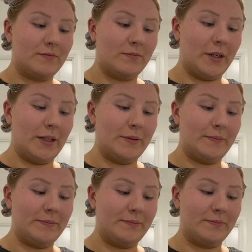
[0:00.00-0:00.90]

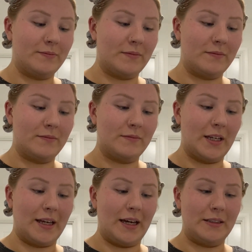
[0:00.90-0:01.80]
but
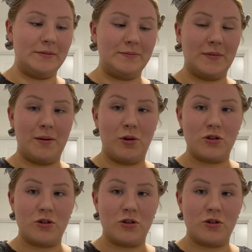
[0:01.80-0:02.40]
again, I'm not